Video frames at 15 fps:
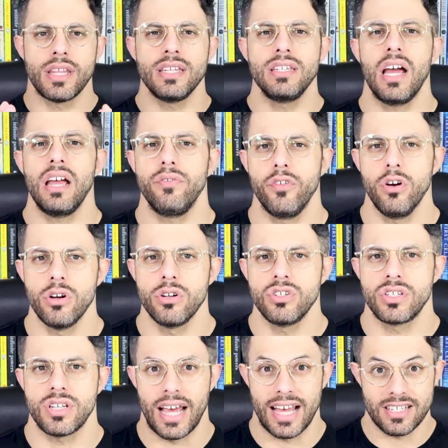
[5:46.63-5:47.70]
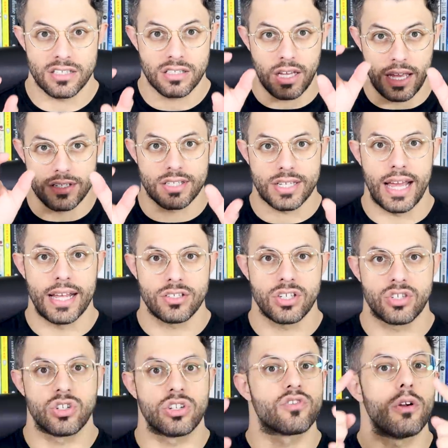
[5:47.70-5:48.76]
they diverged as
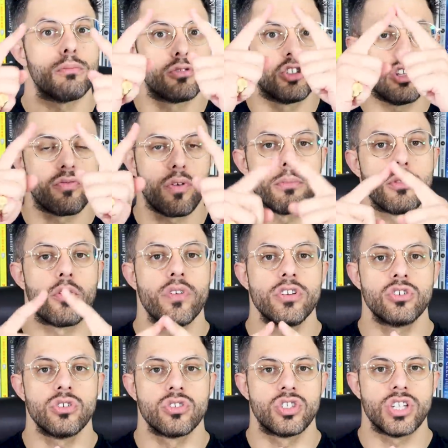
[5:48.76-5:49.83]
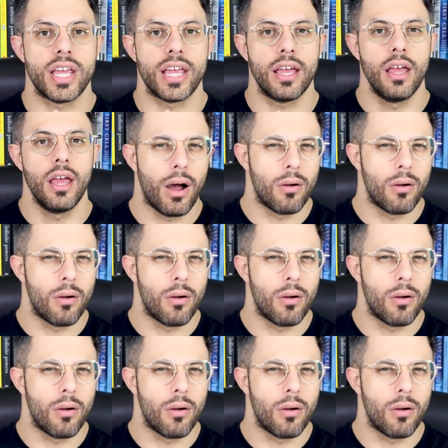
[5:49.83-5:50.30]
ancestries from the original J